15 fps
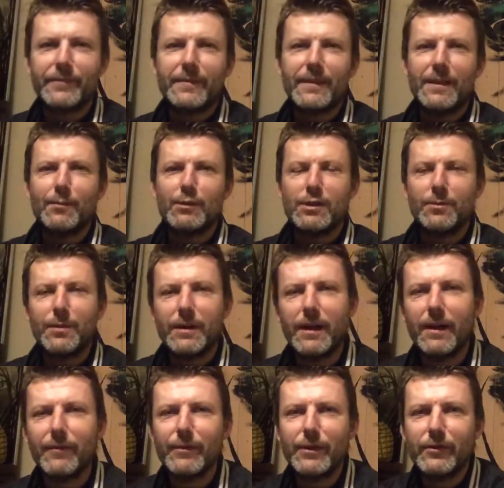He must have been
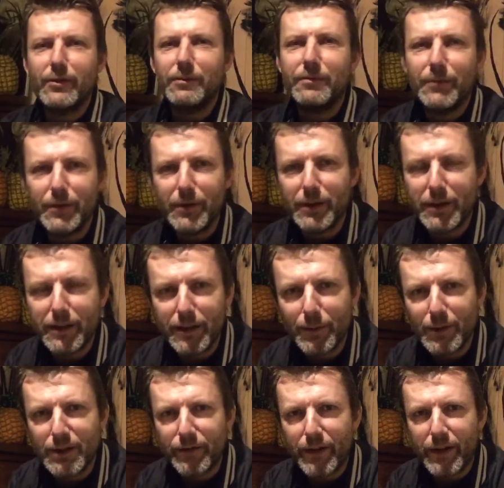having some fucking... He
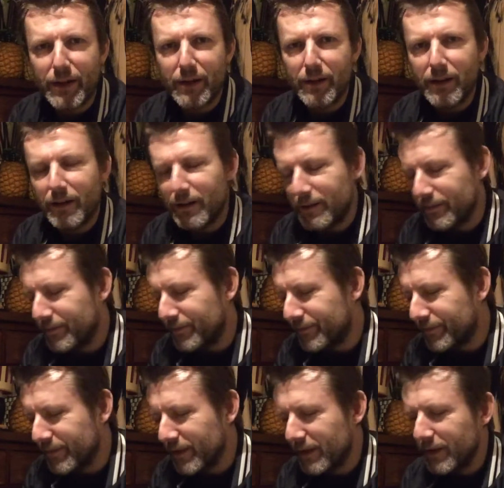must have
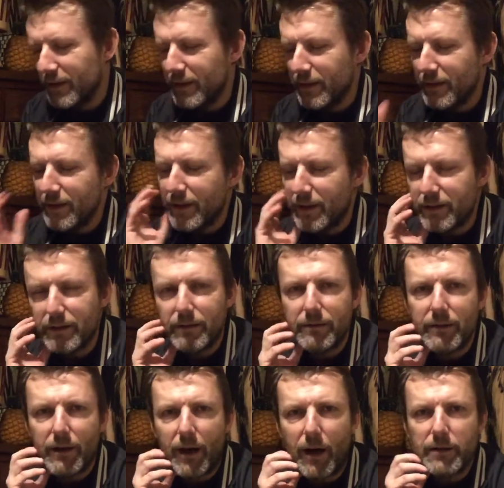had
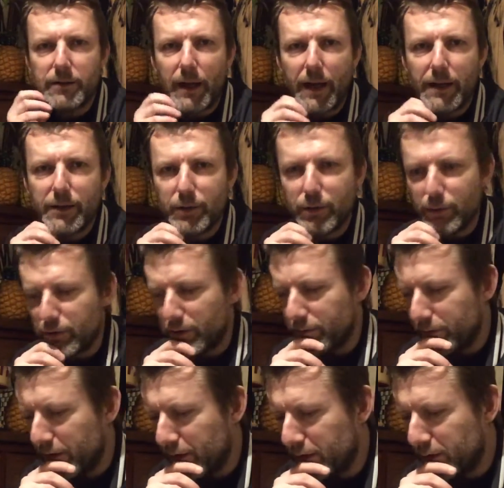a hot date or
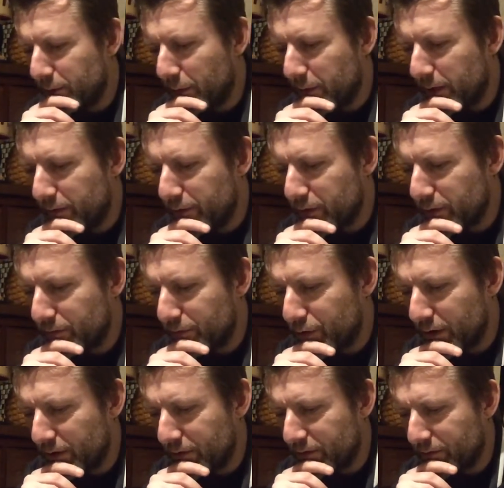something to be wearing some
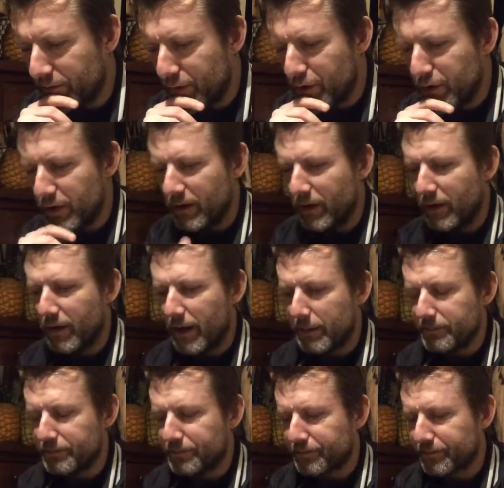shit like that.